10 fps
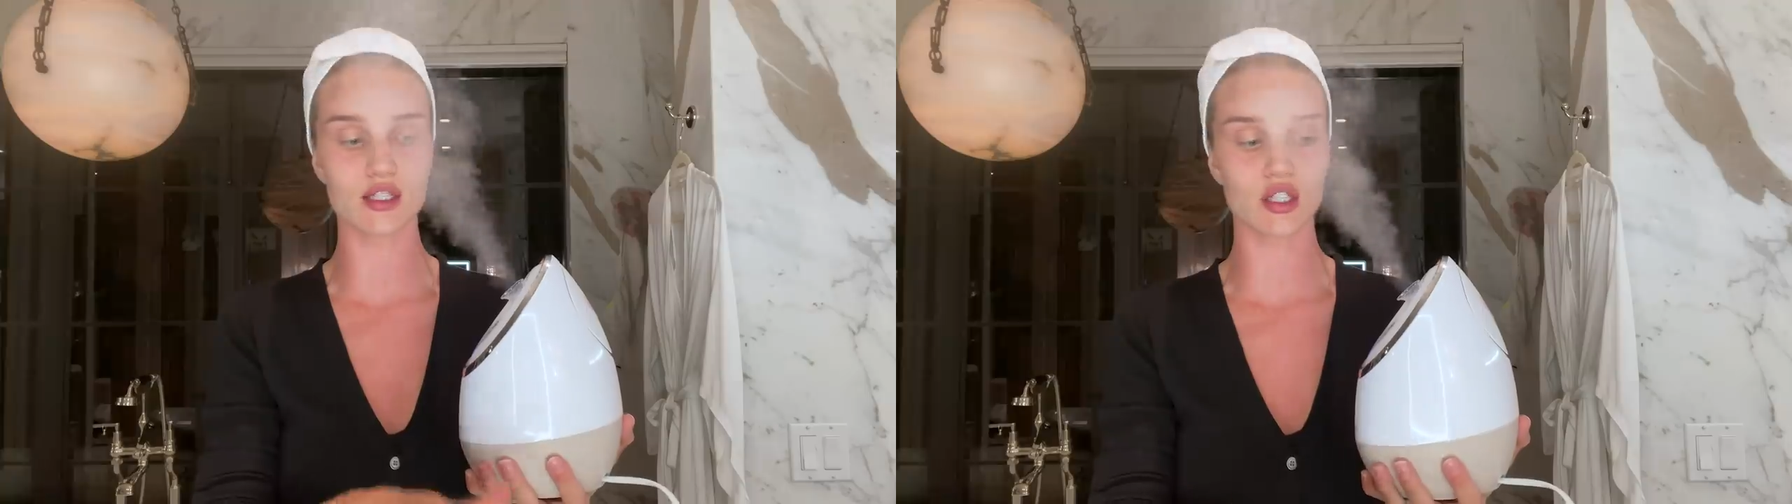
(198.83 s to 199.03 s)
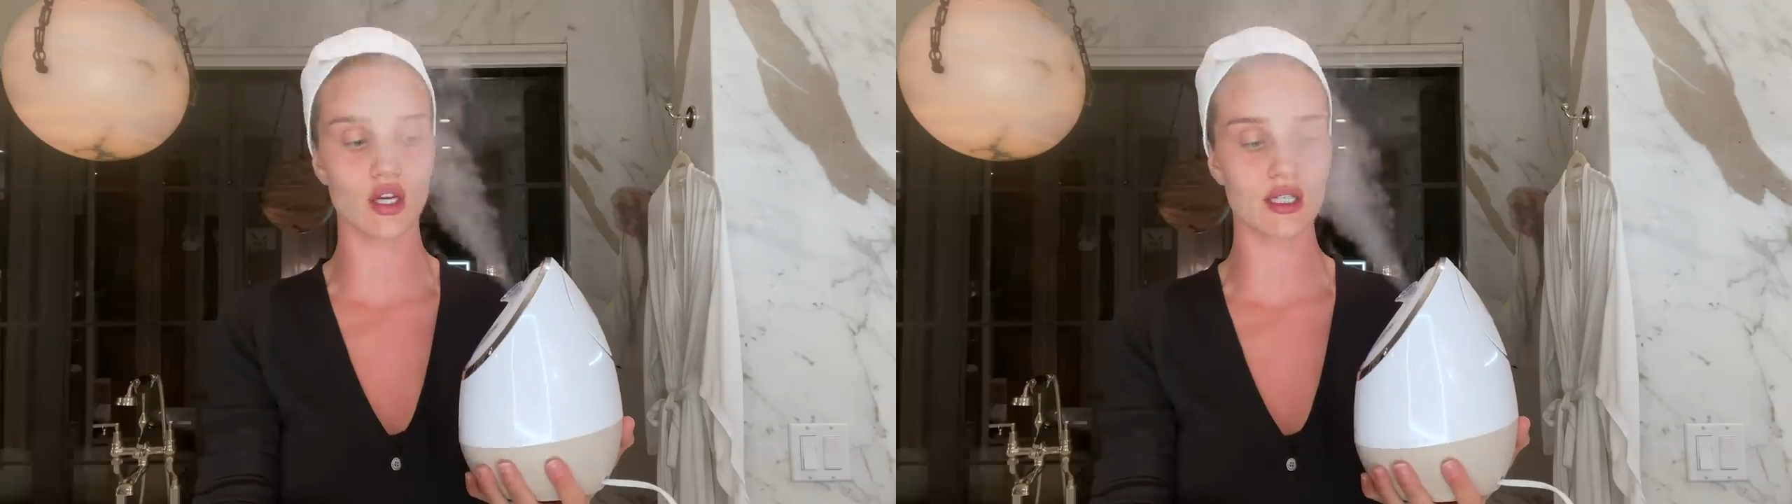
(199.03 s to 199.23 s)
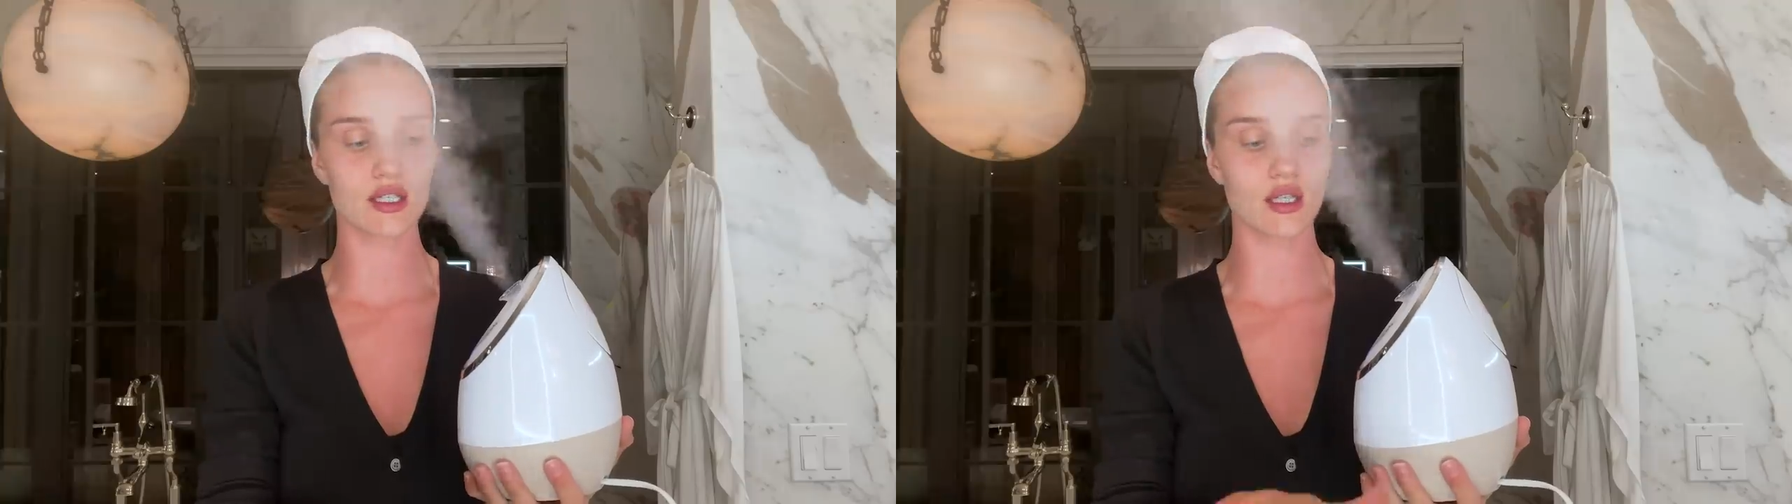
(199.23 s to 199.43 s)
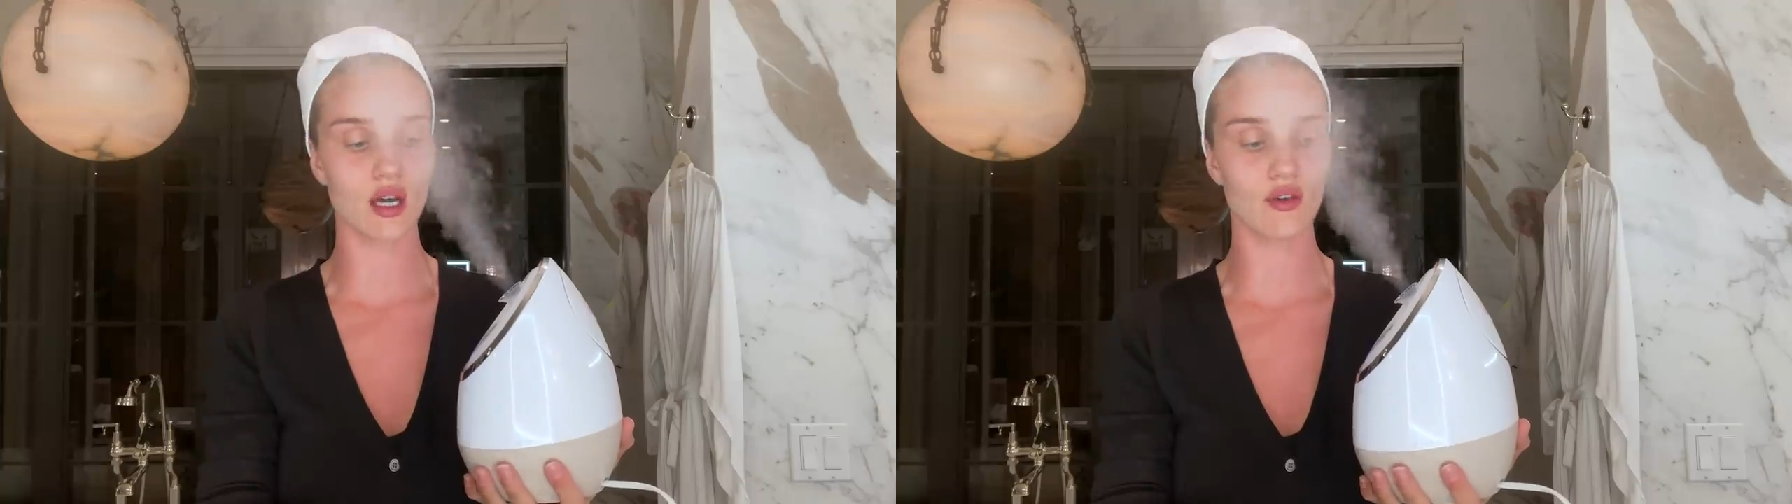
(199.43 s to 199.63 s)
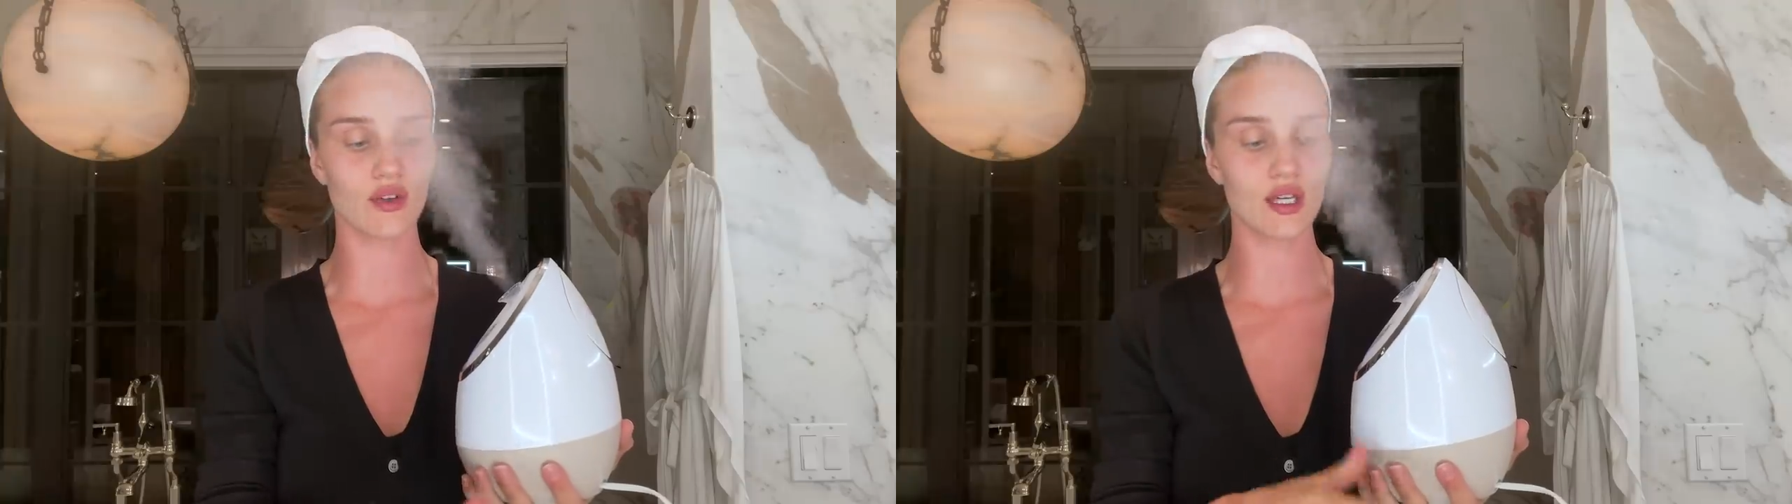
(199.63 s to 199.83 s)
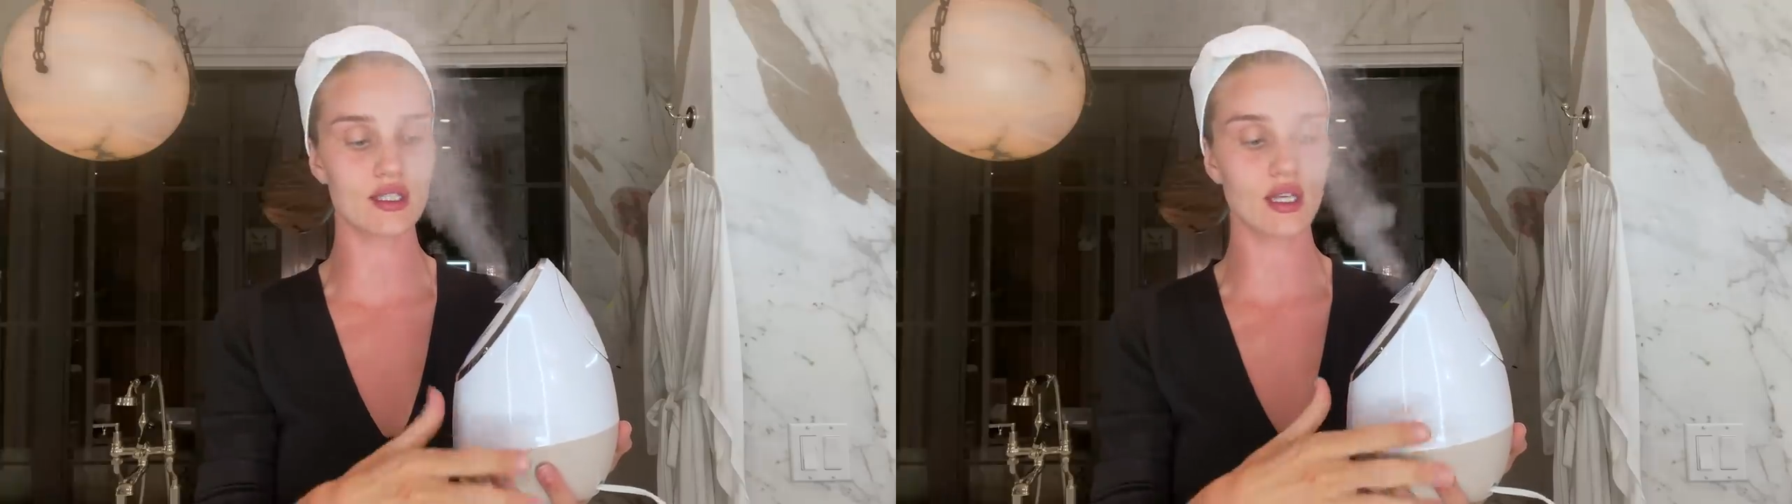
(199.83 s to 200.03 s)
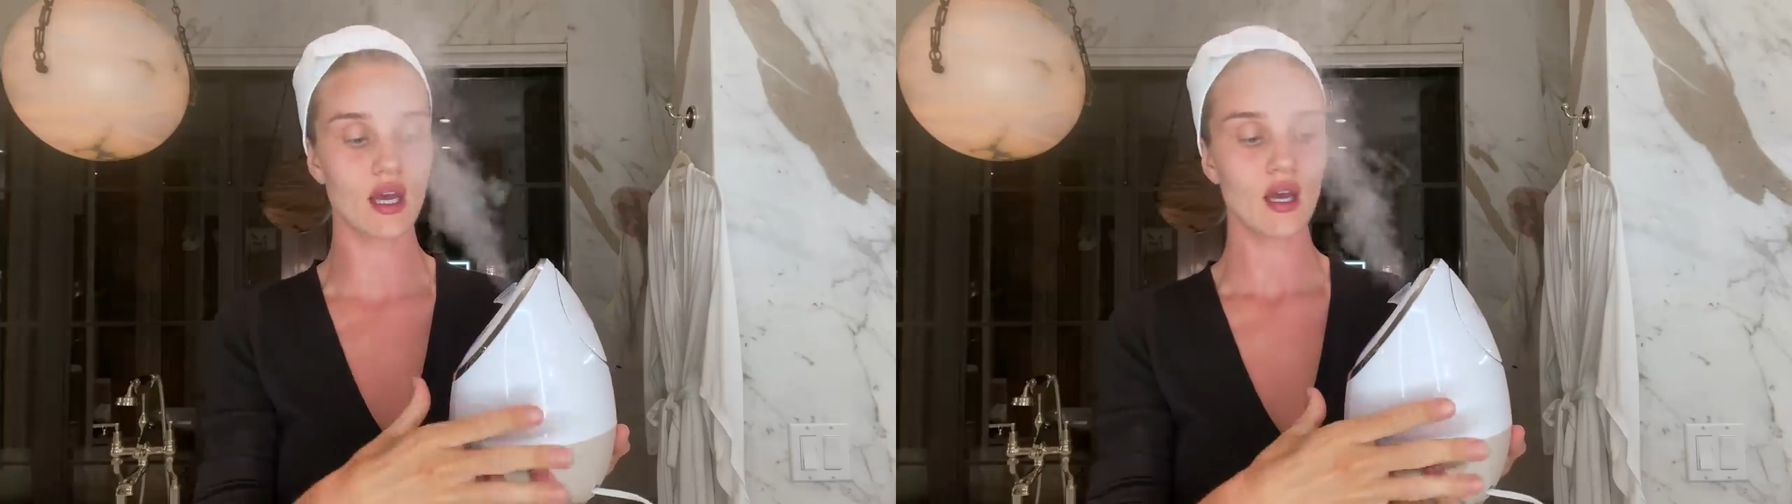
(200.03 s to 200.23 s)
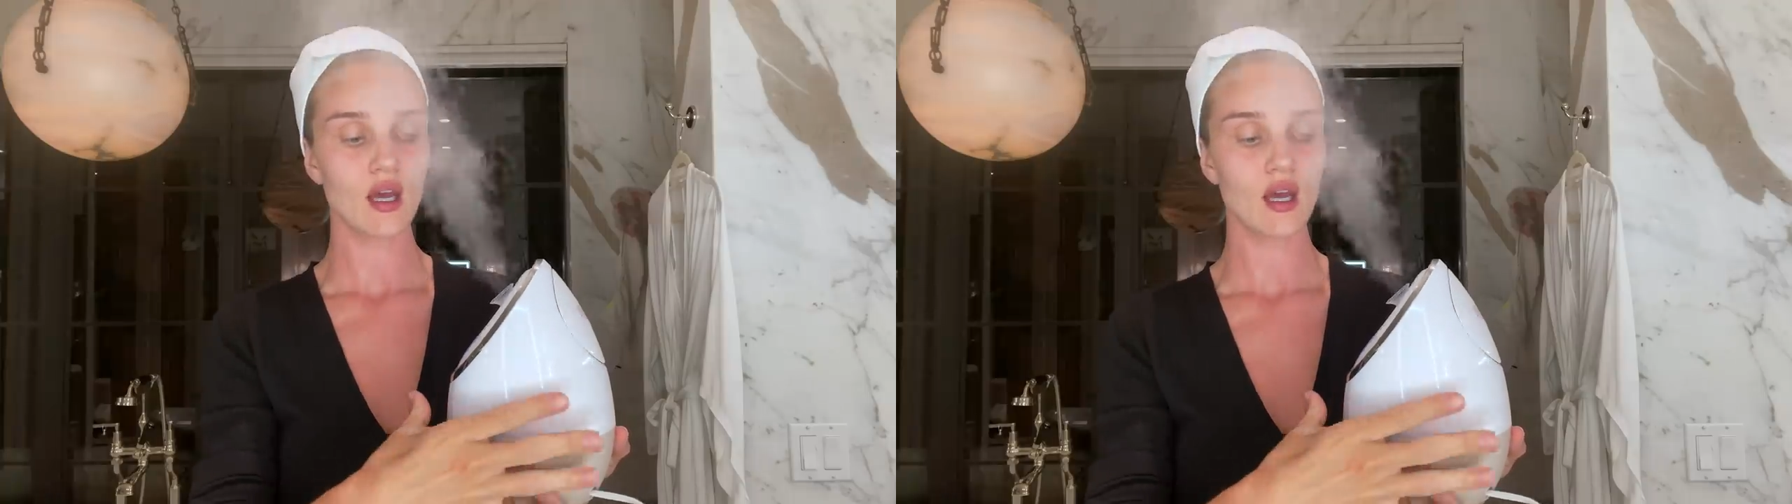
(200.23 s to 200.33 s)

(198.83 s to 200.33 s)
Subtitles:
sturdy surface.